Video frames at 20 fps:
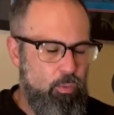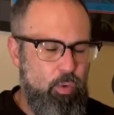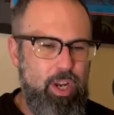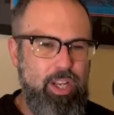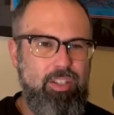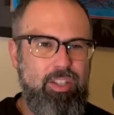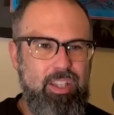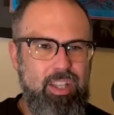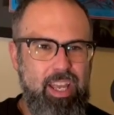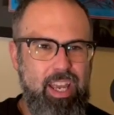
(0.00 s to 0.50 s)

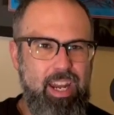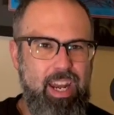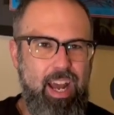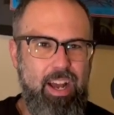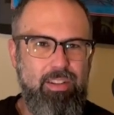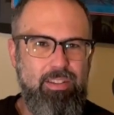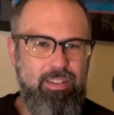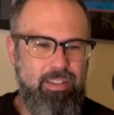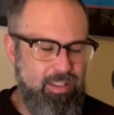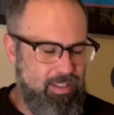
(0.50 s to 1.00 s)
Recently
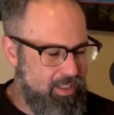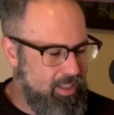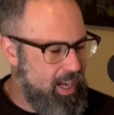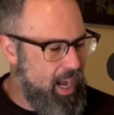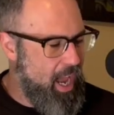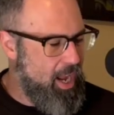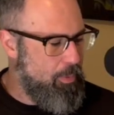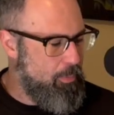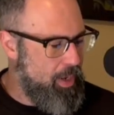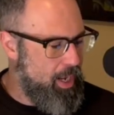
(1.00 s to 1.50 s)
announced as an
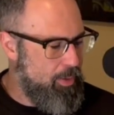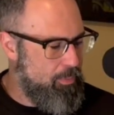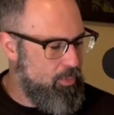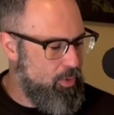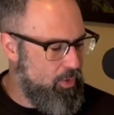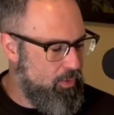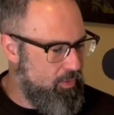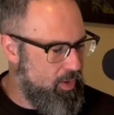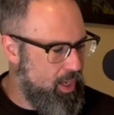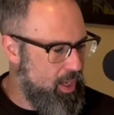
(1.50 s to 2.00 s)
animated
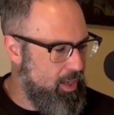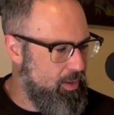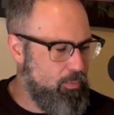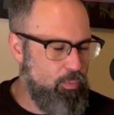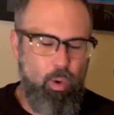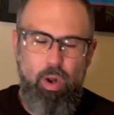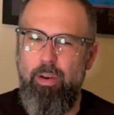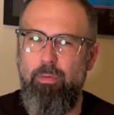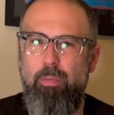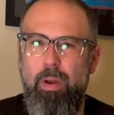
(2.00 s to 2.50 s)
movie,
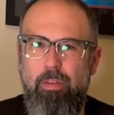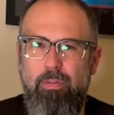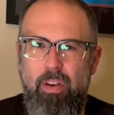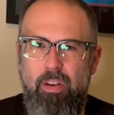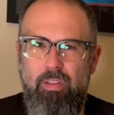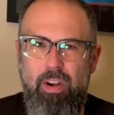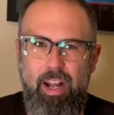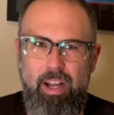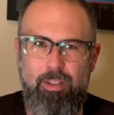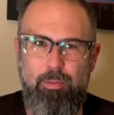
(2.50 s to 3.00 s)
one of my
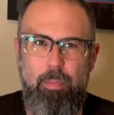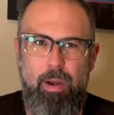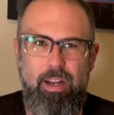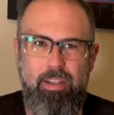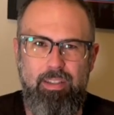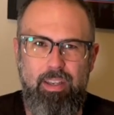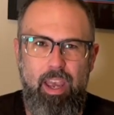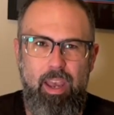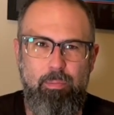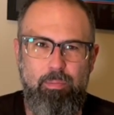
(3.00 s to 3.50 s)
favorite
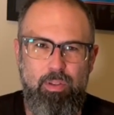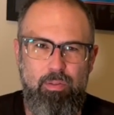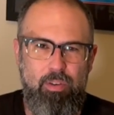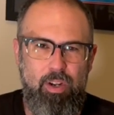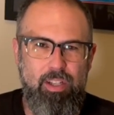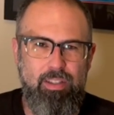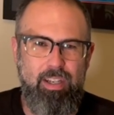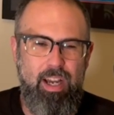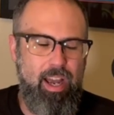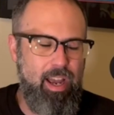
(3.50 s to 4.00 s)
Xbox games of
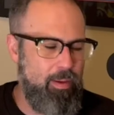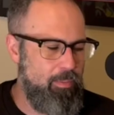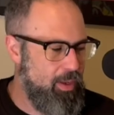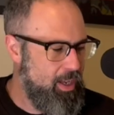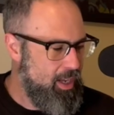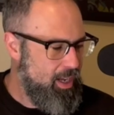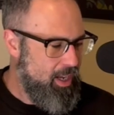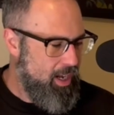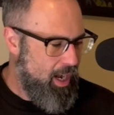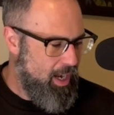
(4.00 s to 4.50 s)
all time.
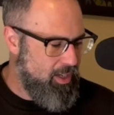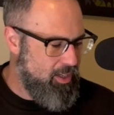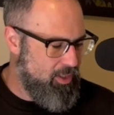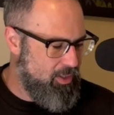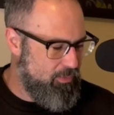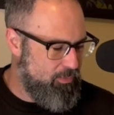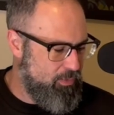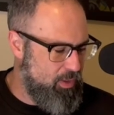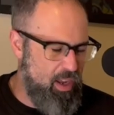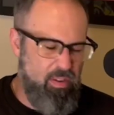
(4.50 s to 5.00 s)
I
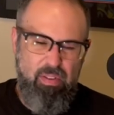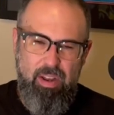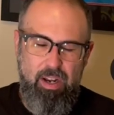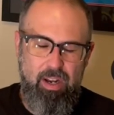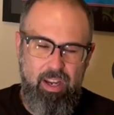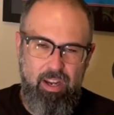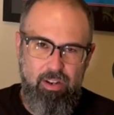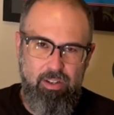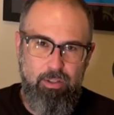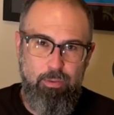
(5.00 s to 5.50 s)
just I found a
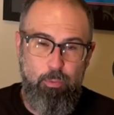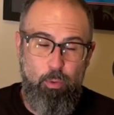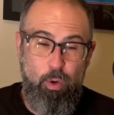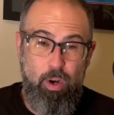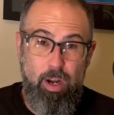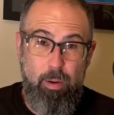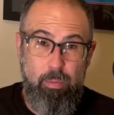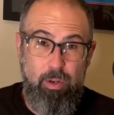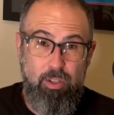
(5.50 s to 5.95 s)
Gears of War number